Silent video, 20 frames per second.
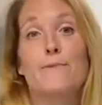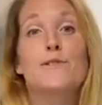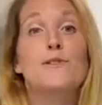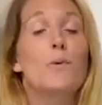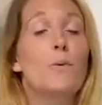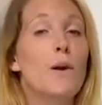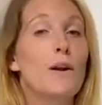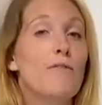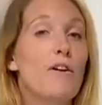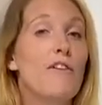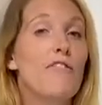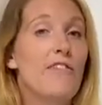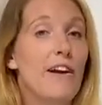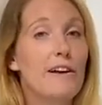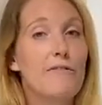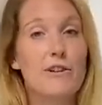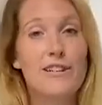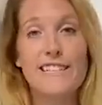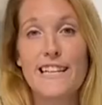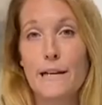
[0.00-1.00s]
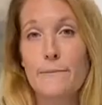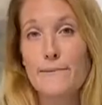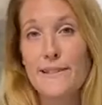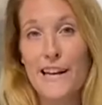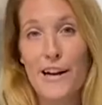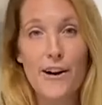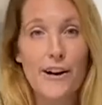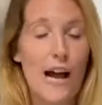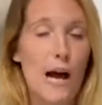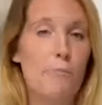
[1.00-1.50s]
So one of our favorite tips
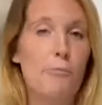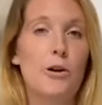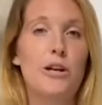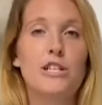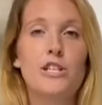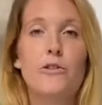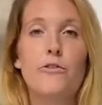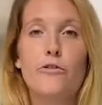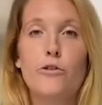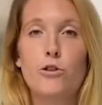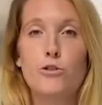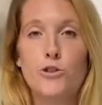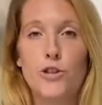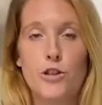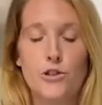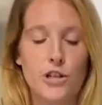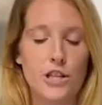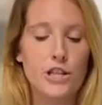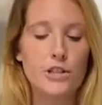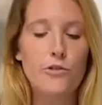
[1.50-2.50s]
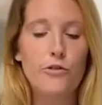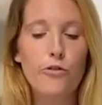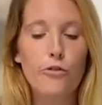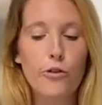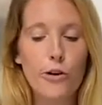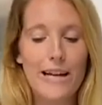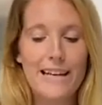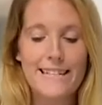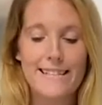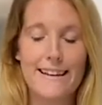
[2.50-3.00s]
here at Operation Food Search is
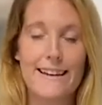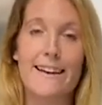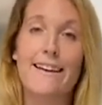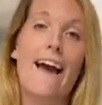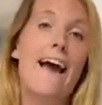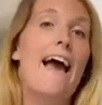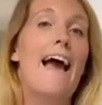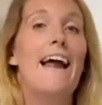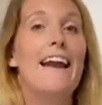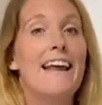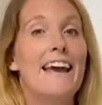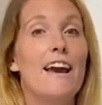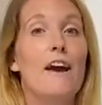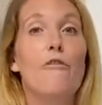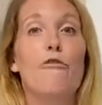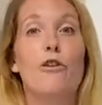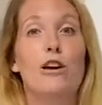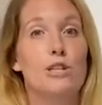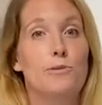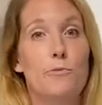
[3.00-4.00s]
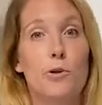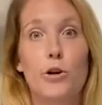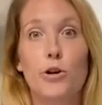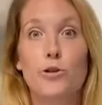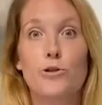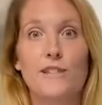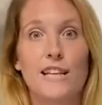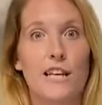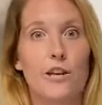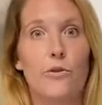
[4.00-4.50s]
freezing any fresh
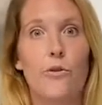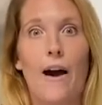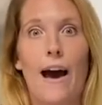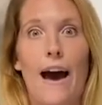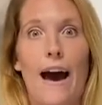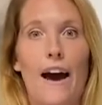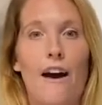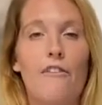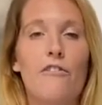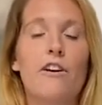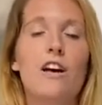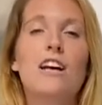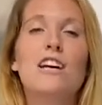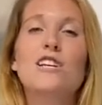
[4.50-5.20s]
produce that you have